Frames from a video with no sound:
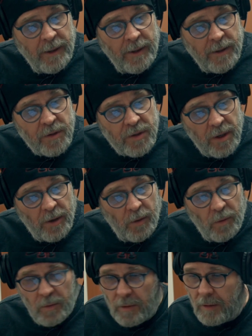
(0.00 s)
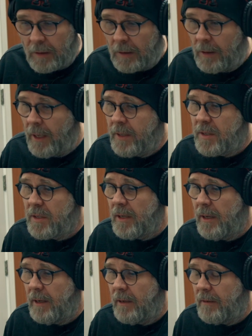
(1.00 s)
So let's
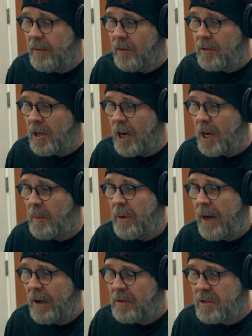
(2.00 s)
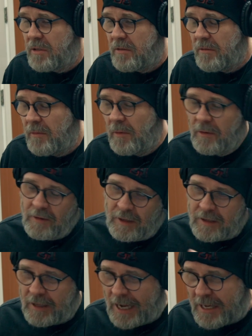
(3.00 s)
talk about
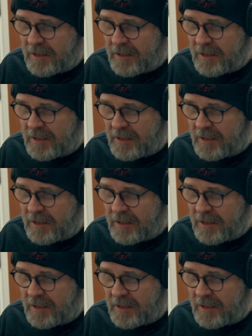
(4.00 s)
this last